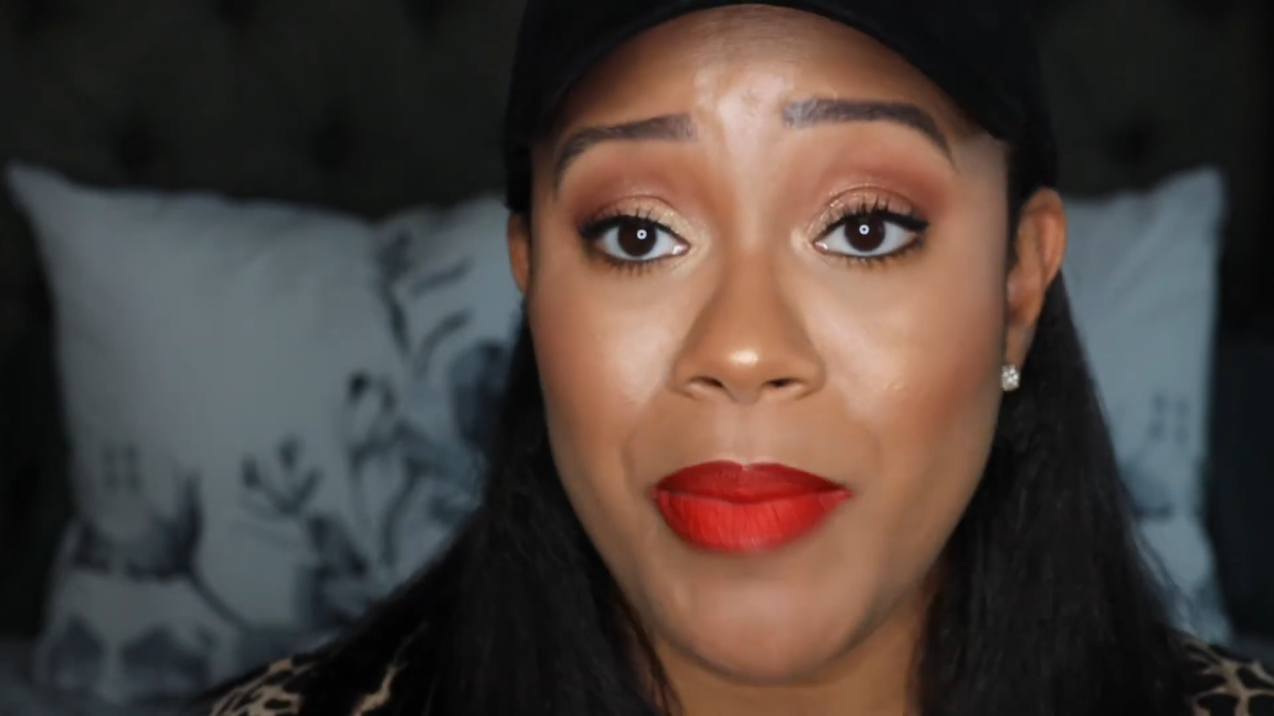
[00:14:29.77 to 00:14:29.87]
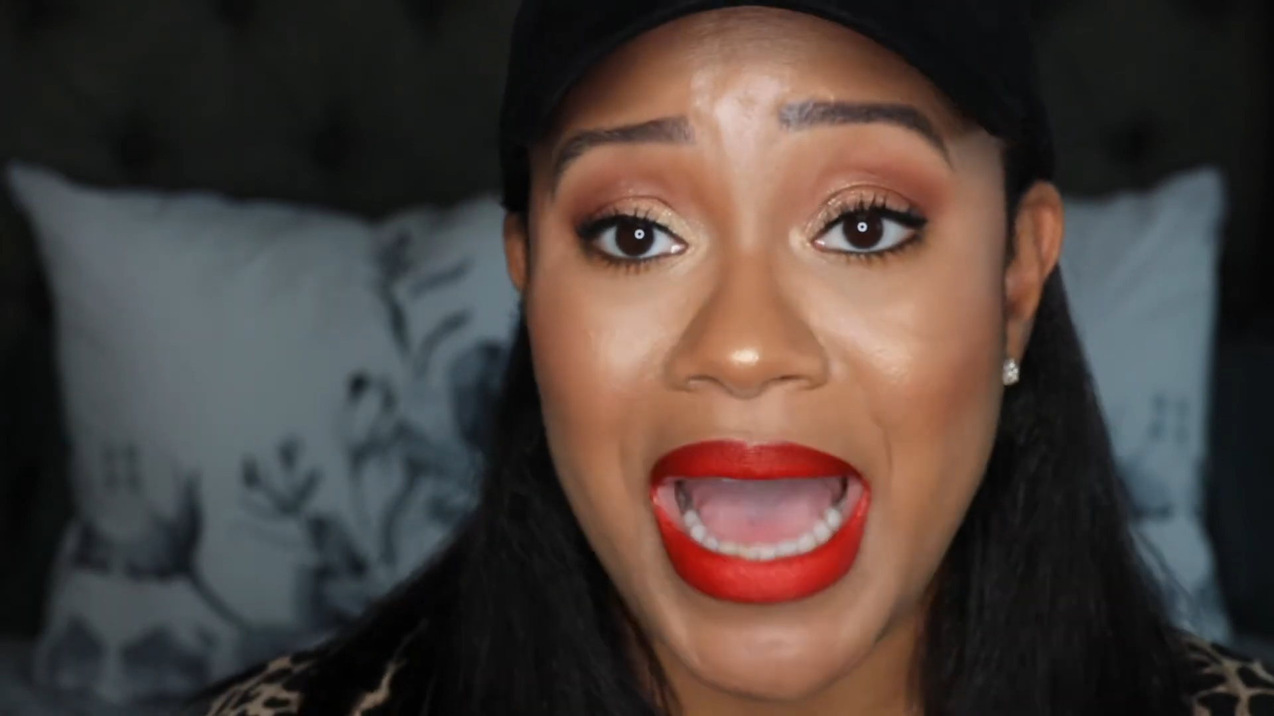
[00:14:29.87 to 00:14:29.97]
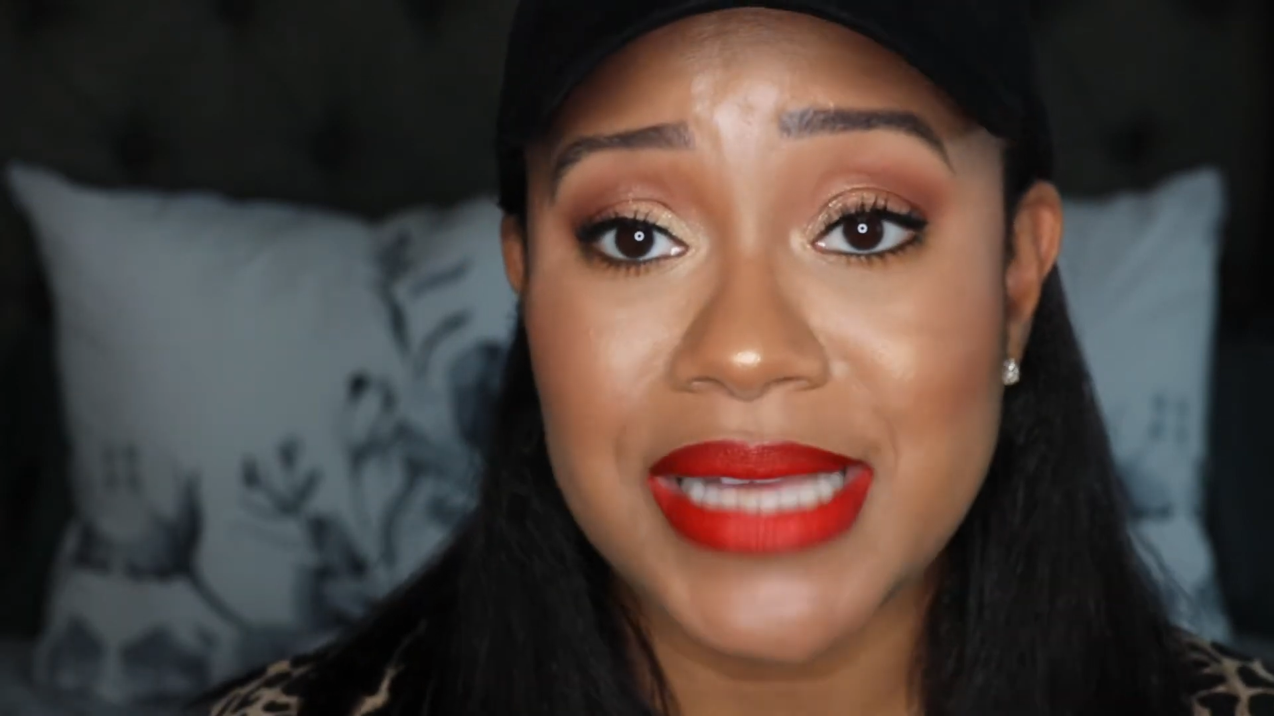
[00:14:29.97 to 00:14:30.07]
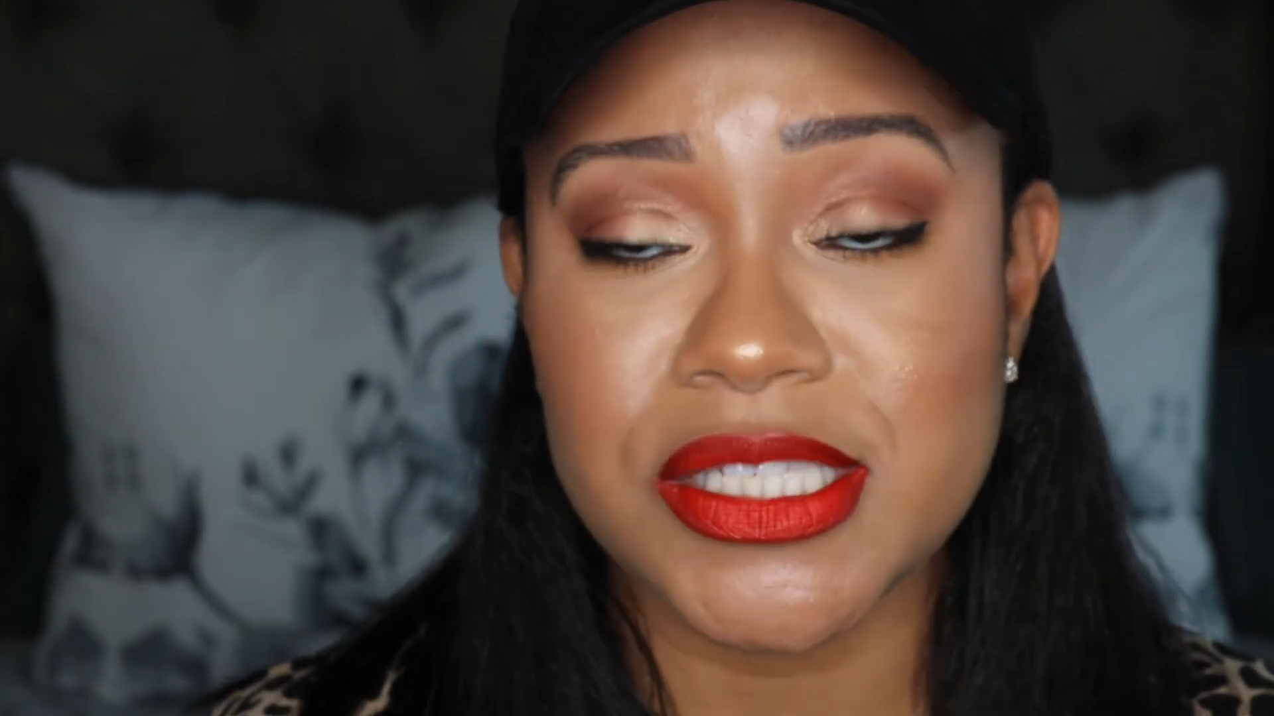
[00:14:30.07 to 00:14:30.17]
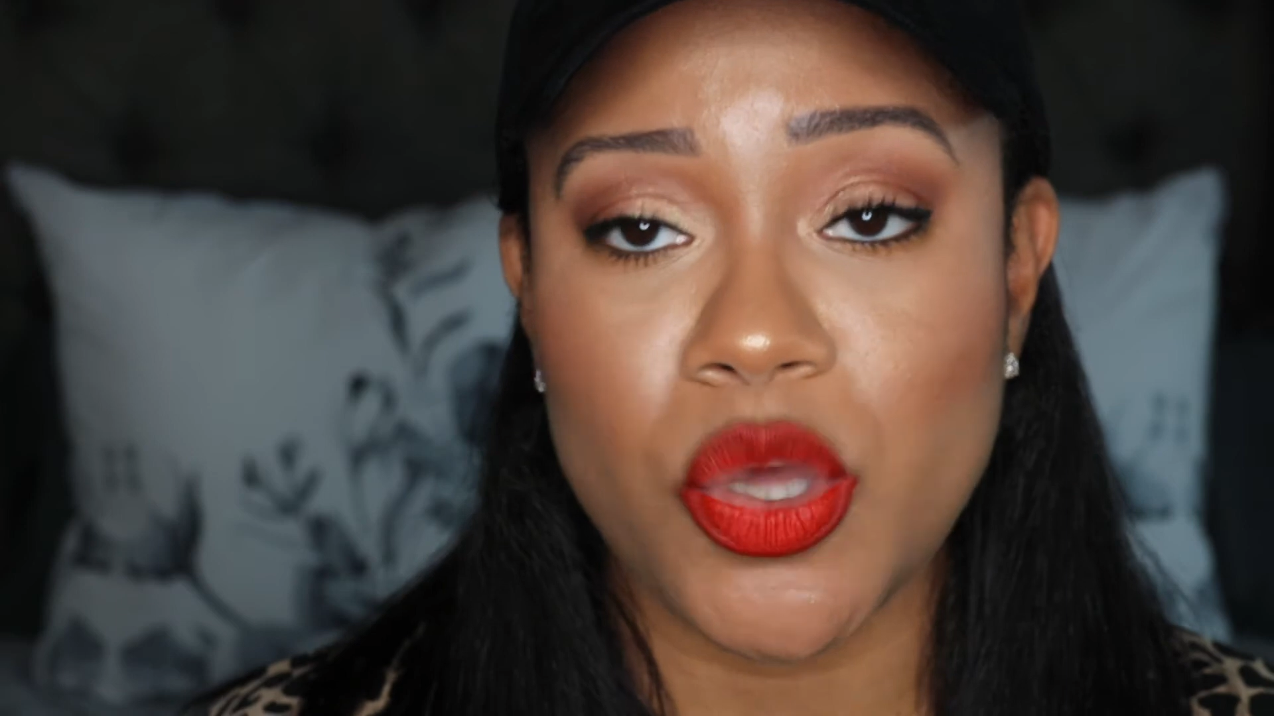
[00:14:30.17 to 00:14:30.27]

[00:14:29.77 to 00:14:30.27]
masked,